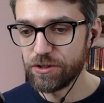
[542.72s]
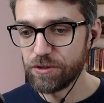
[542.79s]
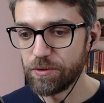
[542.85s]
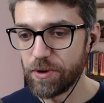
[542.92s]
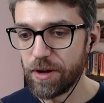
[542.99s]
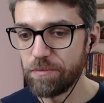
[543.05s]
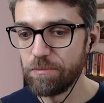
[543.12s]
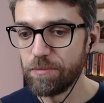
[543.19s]

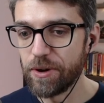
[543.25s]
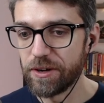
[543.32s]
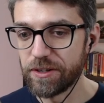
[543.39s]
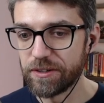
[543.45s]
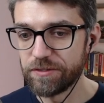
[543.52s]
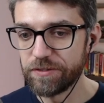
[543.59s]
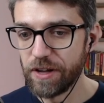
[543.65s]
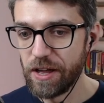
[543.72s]

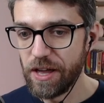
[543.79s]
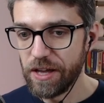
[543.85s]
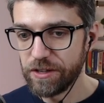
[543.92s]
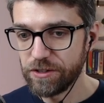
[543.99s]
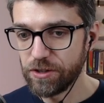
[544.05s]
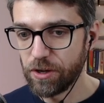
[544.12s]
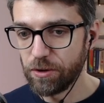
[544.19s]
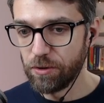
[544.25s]
above.
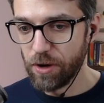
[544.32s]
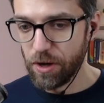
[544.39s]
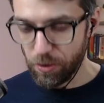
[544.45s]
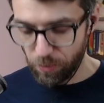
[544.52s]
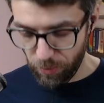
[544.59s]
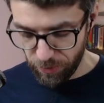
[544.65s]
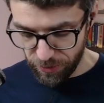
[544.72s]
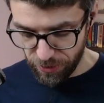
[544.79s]
So
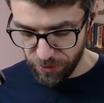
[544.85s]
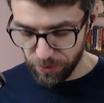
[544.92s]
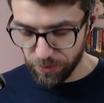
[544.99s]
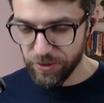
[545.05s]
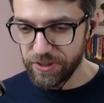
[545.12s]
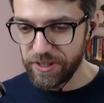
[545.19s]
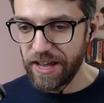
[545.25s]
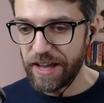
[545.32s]
we'll
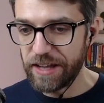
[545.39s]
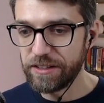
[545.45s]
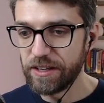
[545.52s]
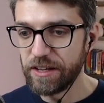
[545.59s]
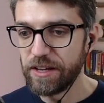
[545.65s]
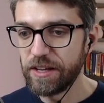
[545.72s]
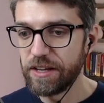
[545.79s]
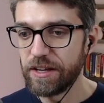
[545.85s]
use that
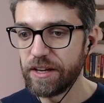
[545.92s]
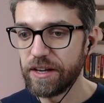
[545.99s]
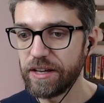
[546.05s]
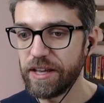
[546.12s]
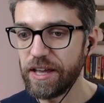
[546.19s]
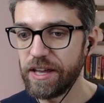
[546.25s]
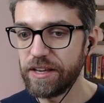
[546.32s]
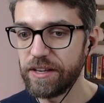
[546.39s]

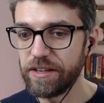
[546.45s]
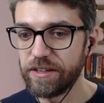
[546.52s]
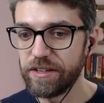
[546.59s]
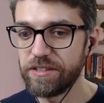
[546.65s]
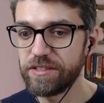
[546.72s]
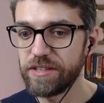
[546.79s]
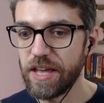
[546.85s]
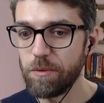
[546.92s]
Again,
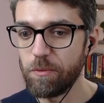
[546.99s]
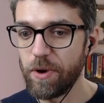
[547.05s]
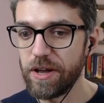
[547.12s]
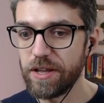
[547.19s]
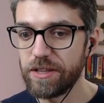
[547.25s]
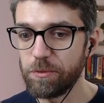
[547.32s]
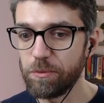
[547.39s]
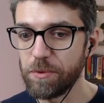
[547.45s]
the same
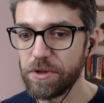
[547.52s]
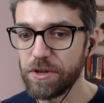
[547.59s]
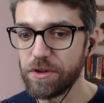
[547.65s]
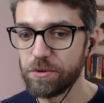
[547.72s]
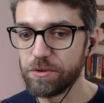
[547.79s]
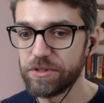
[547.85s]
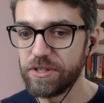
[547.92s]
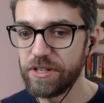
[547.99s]
way that we
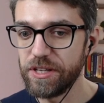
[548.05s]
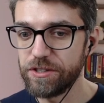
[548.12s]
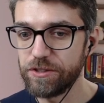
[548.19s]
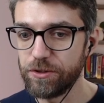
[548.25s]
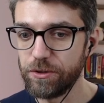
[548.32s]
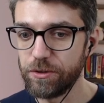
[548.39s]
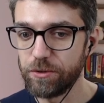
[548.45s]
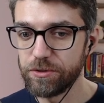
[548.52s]
use these
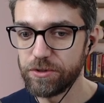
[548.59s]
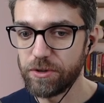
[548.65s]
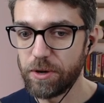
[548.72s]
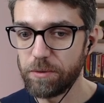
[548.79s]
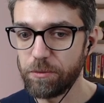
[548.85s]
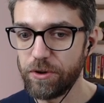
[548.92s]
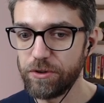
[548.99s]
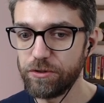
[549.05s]
two. So
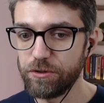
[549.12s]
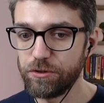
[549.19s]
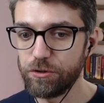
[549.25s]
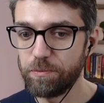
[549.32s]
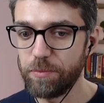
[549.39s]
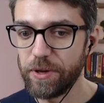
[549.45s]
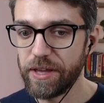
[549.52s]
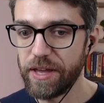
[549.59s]
I'm going to
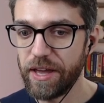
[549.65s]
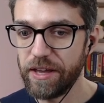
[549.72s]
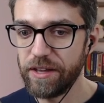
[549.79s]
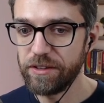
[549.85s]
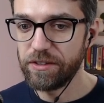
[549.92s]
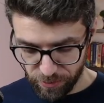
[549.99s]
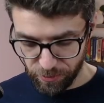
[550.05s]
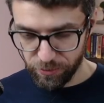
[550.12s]

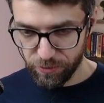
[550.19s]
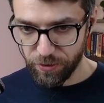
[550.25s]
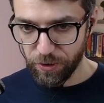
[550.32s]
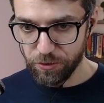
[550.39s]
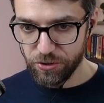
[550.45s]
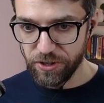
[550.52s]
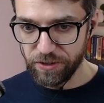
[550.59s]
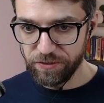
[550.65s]
duplicate
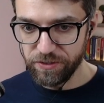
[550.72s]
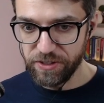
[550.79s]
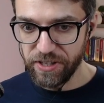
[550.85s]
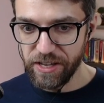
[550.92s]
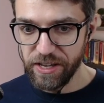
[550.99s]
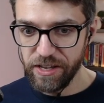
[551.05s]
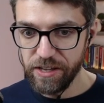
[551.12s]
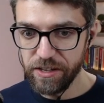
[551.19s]
Control Shift
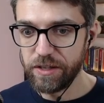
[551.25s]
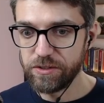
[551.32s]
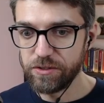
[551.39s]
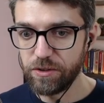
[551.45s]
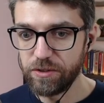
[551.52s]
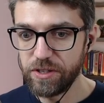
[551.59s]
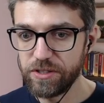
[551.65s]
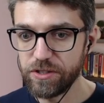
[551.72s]
D.
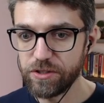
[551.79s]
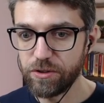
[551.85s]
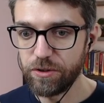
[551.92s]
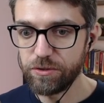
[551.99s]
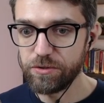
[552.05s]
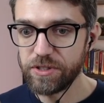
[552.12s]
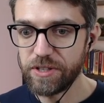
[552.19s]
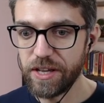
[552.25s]
So this is
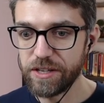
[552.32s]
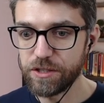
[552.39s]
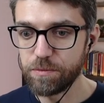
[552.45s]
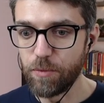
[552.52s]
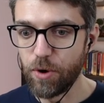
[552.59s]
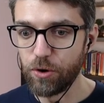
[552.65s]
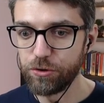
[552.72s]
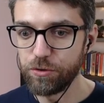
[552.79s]
going to stay as
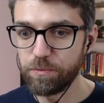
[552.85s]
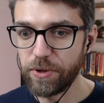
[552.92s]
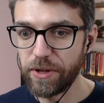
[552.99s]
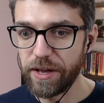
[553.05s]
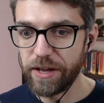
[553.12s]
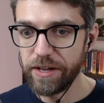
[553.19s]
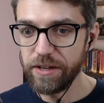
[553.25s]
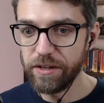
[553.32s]

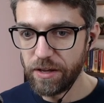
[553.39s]
multiply